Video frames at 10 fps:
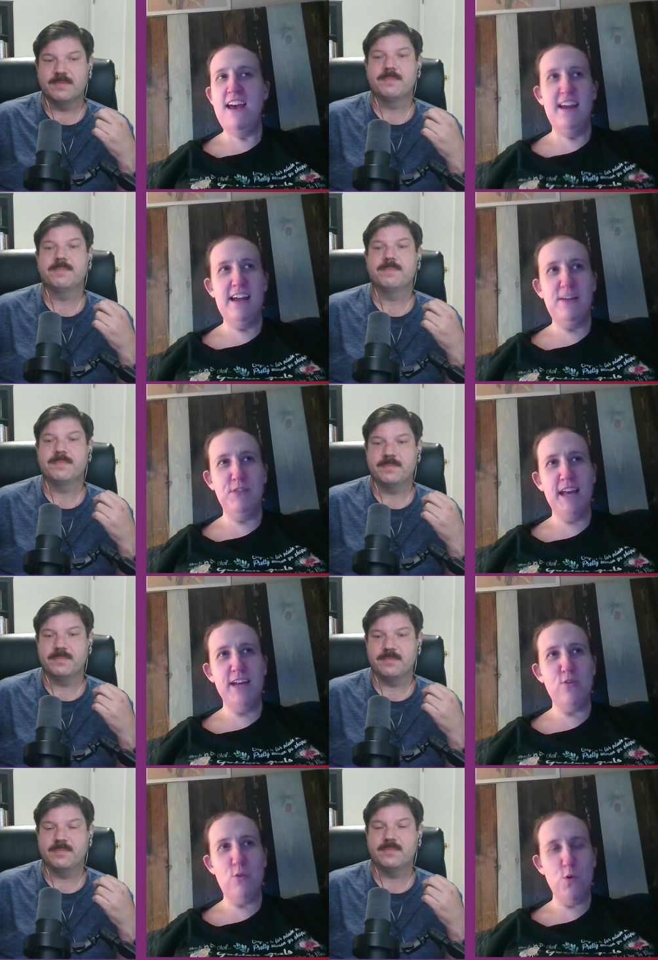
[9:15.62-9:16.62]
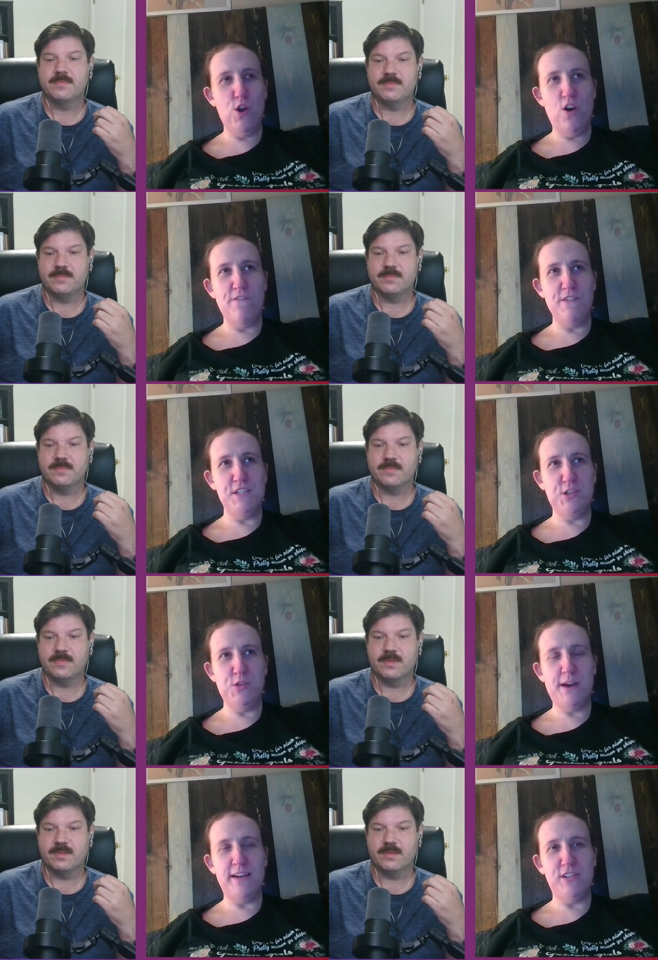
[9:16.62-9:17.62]
Speaker 1: And I would like hold off until
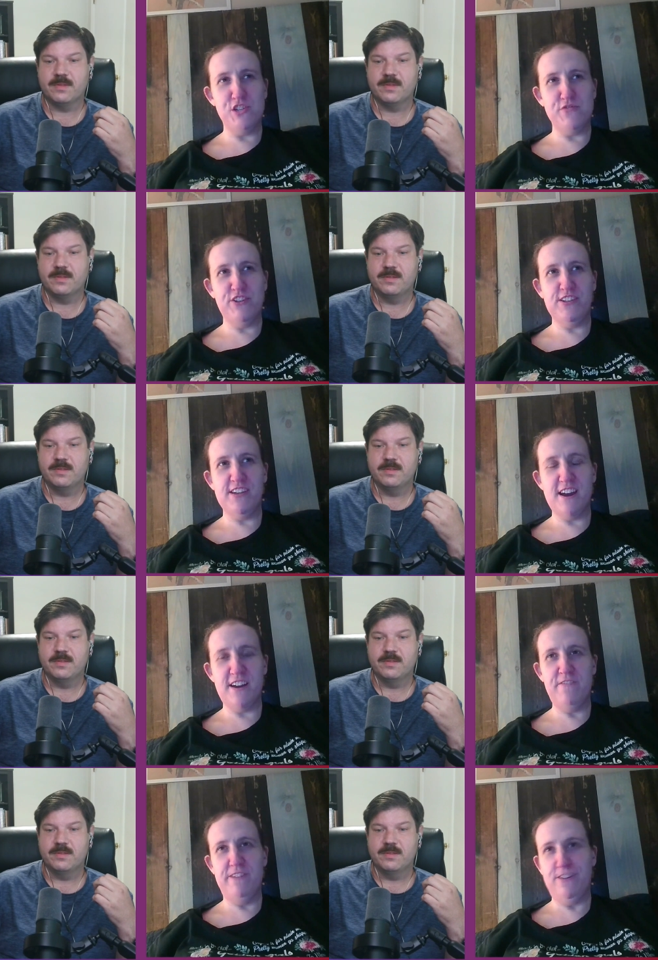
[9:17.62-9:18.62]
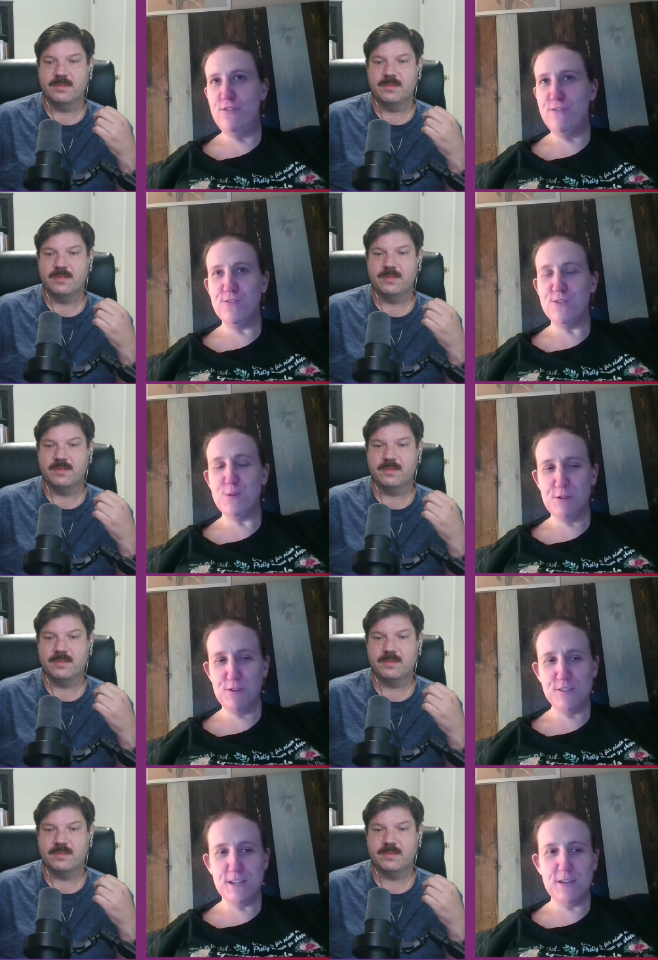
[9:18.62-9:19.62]
you actually really got a feel for the
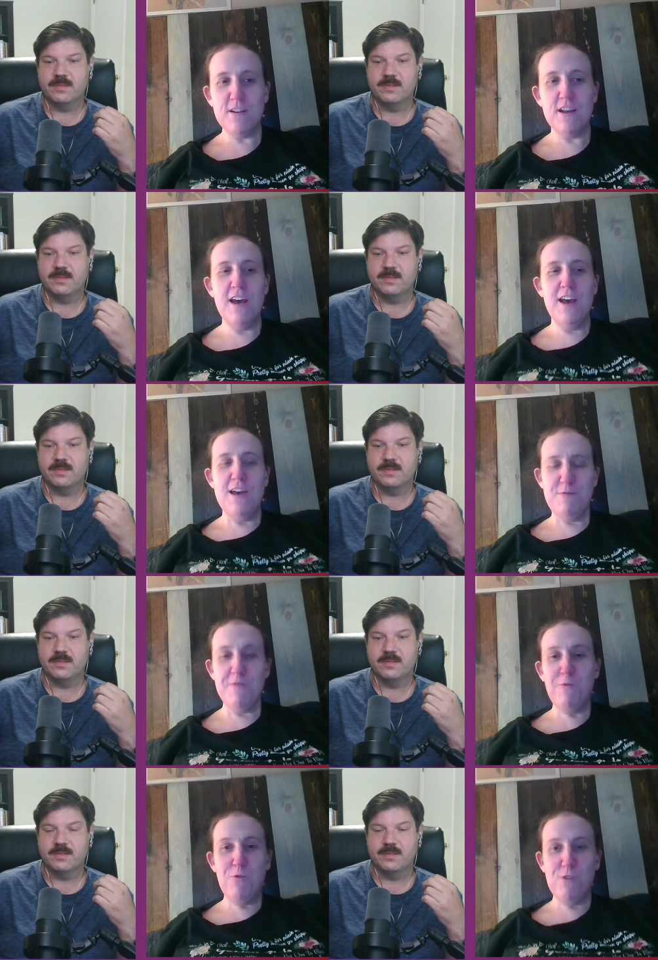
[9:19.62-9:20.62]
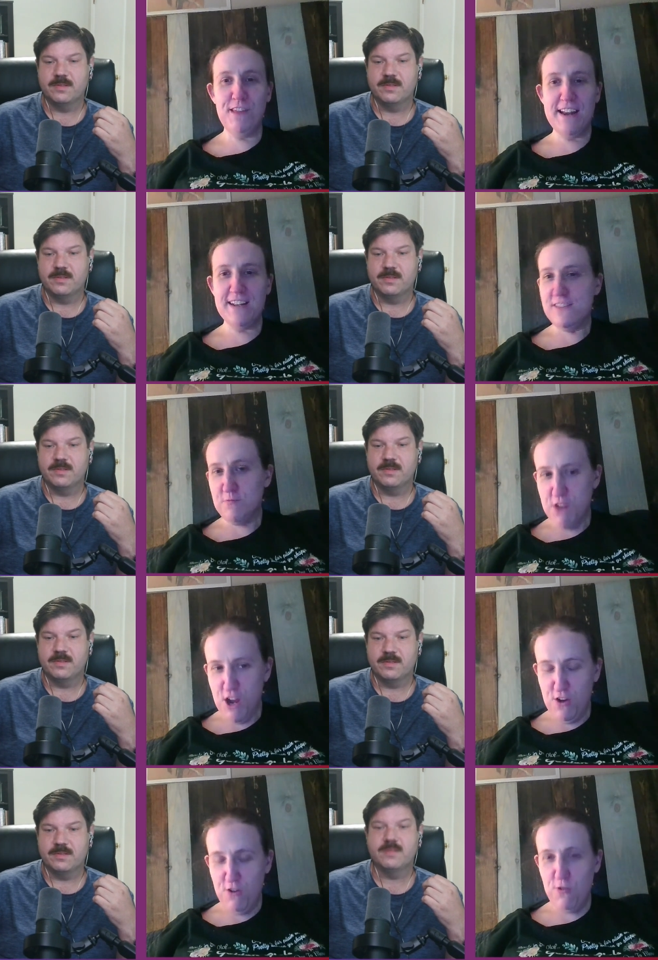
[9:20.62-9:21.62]
person before letting them
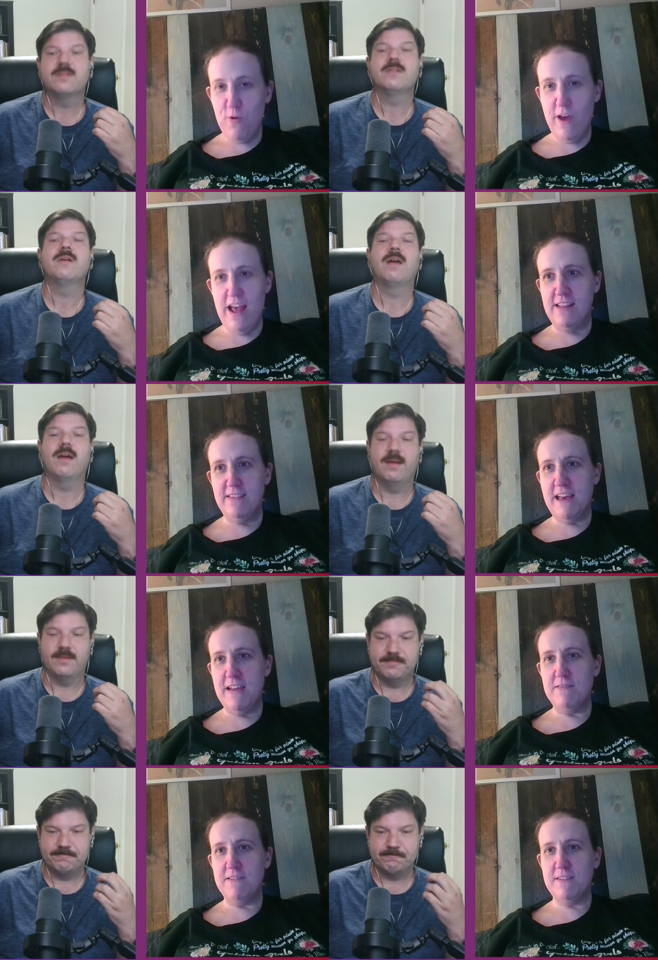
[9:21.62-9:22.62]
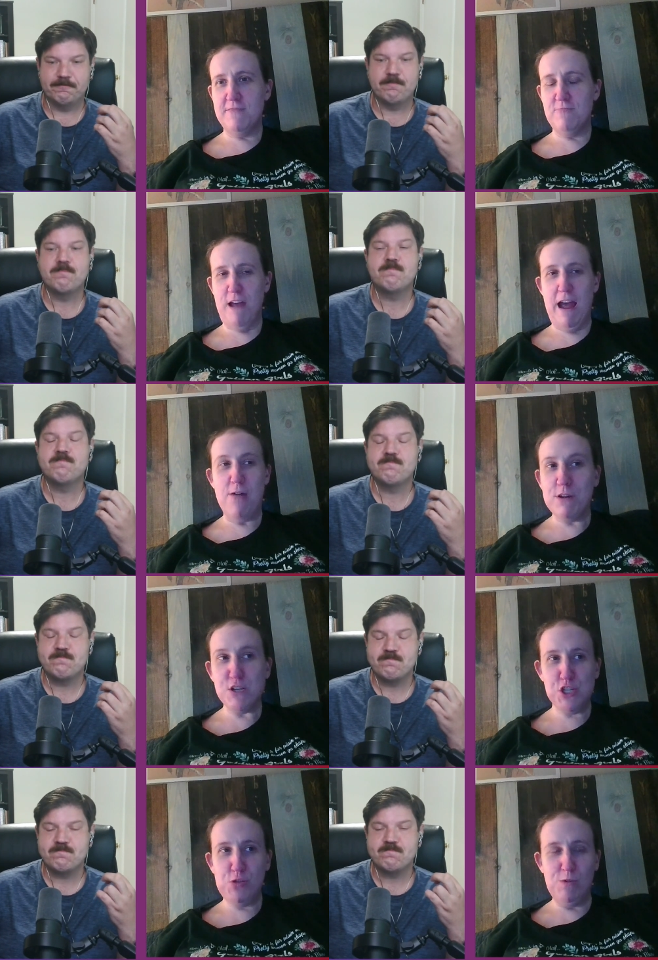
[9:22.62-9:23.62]
know. And then how
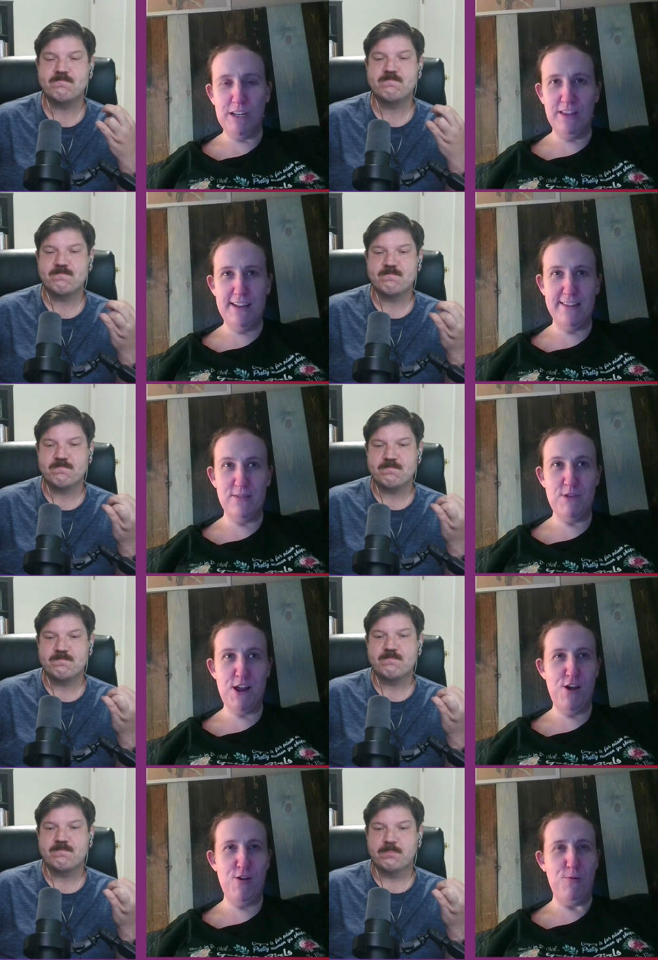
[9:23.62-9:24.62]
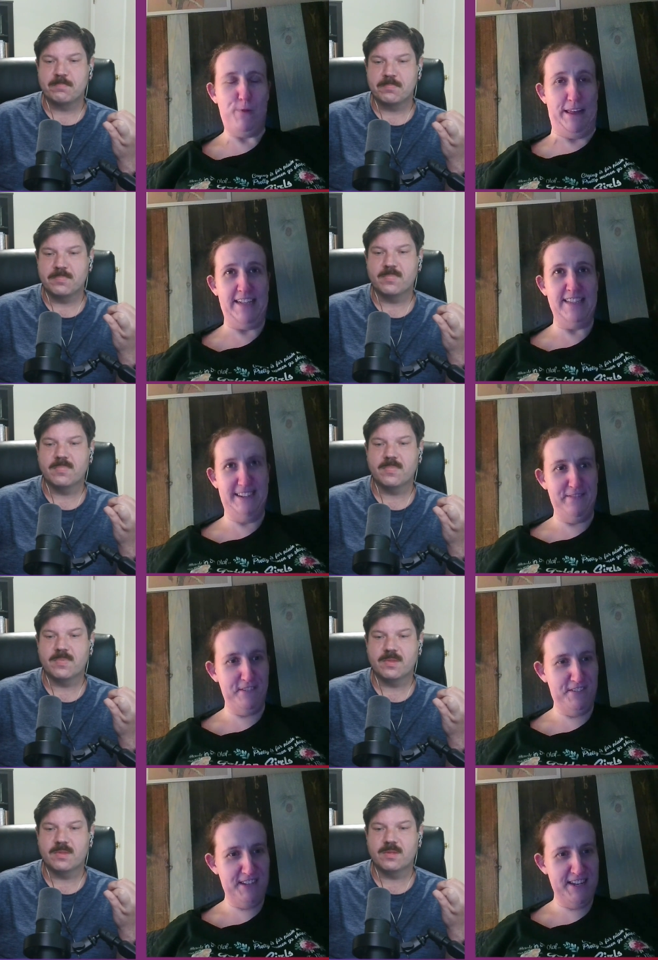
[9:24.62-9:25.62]
much you want to let them know, like
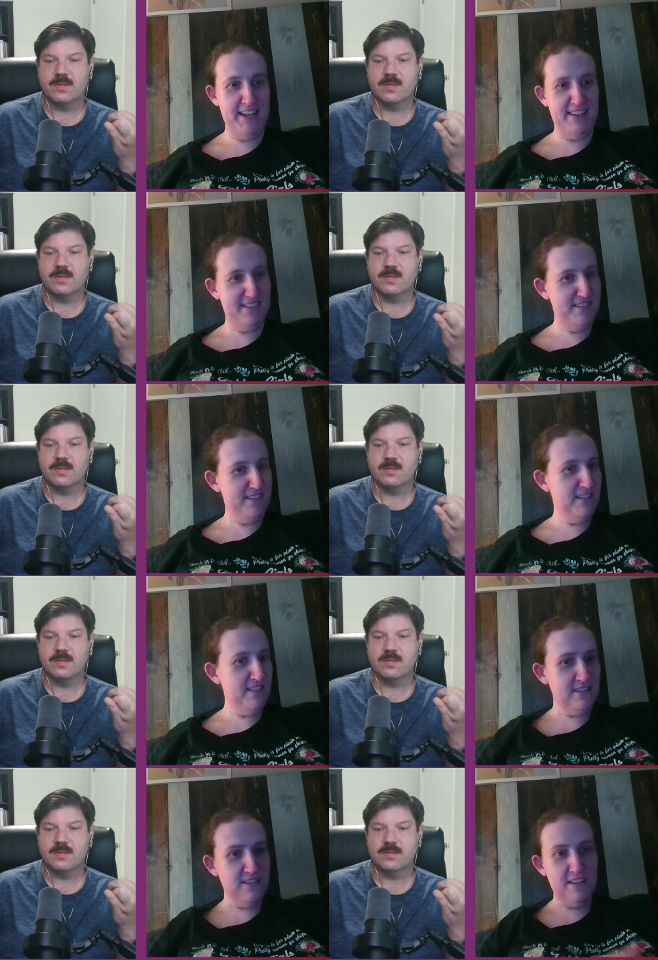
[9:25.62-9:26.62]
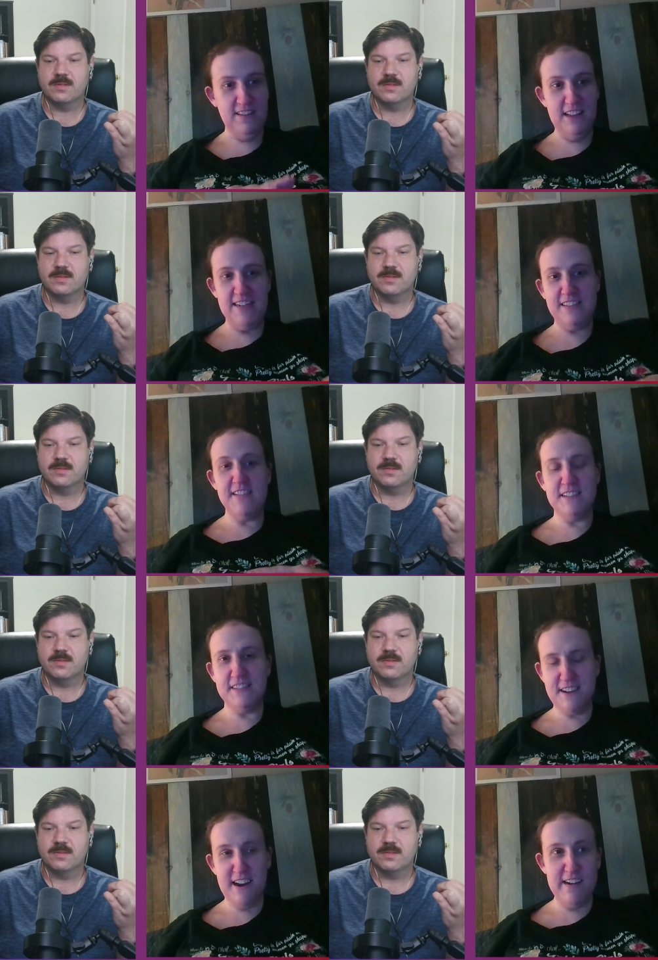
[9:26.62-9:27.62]
definitely less
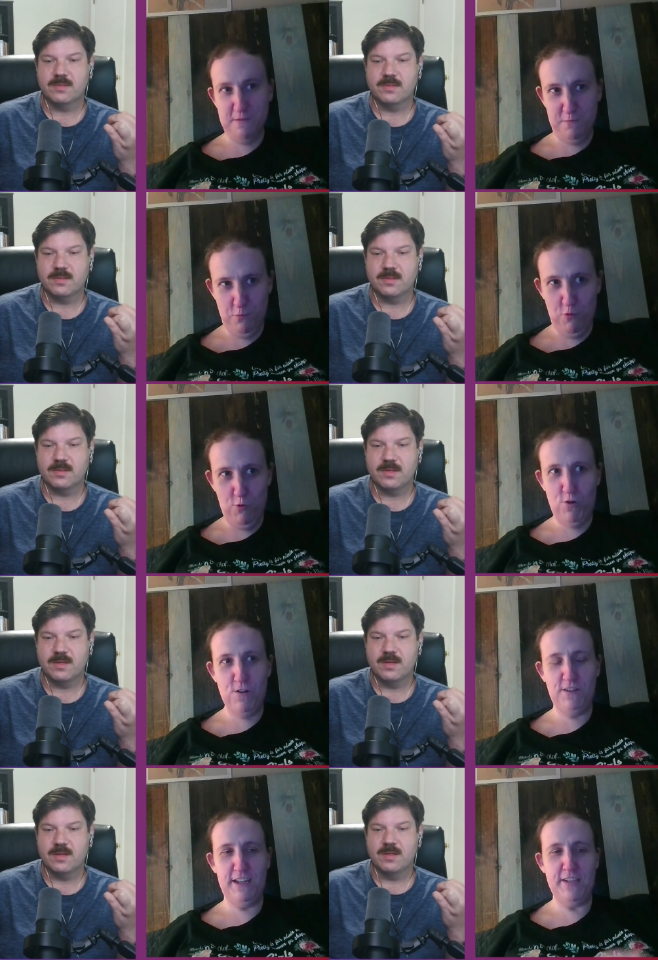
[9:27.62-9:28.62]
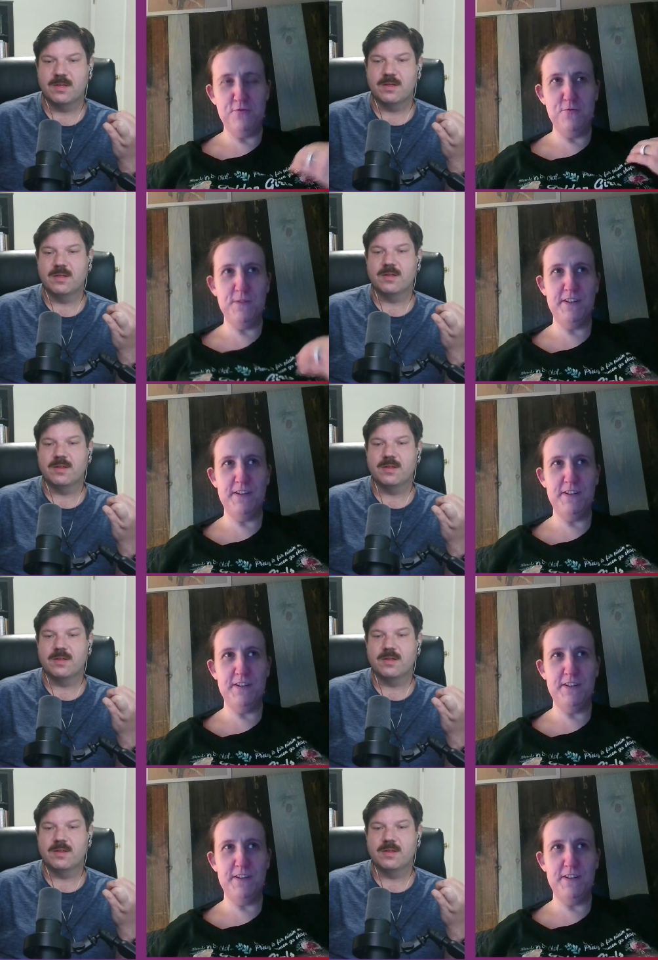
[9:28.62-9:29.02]
is kind of more. Like don't